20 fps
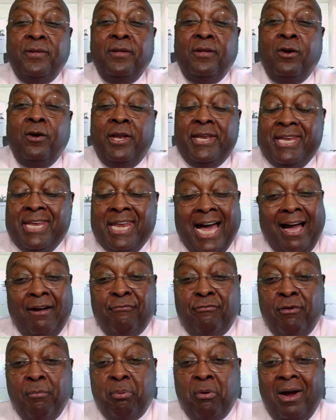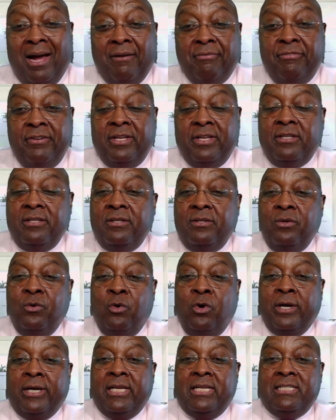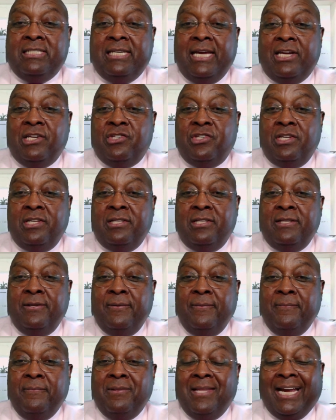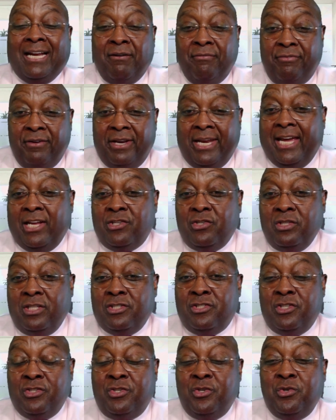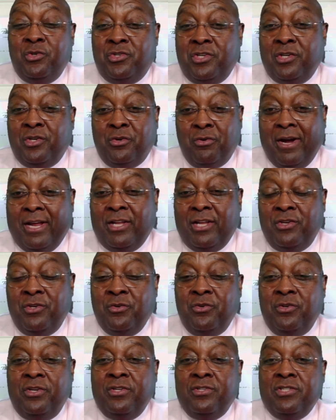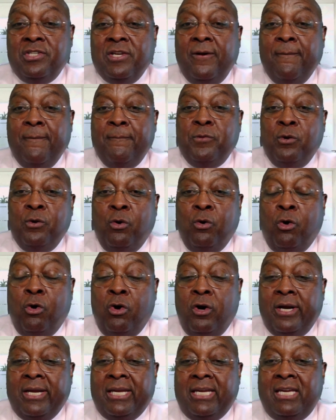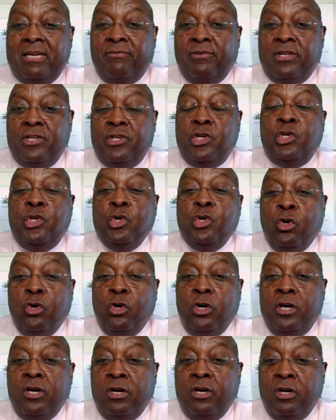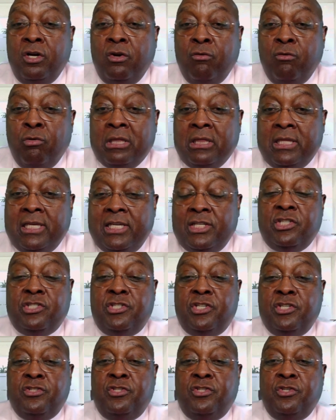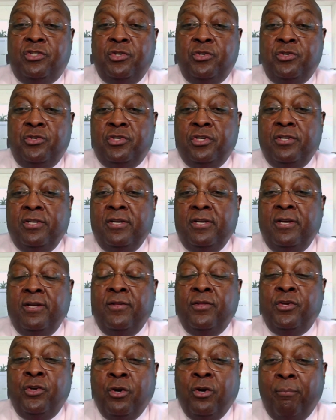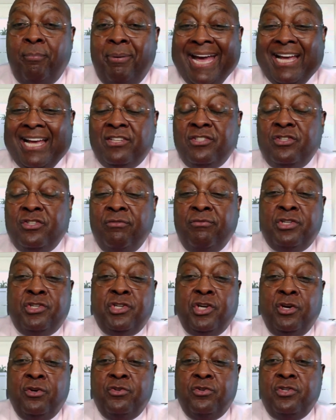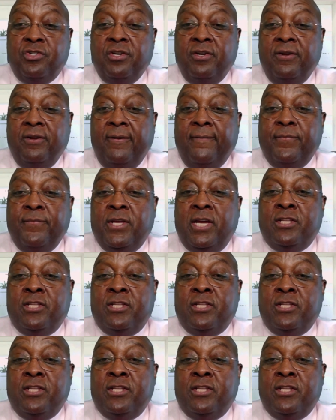not-for-profit organization, like a financial institution, credit unions, or even your religious institution, you're a pastor of a church. It's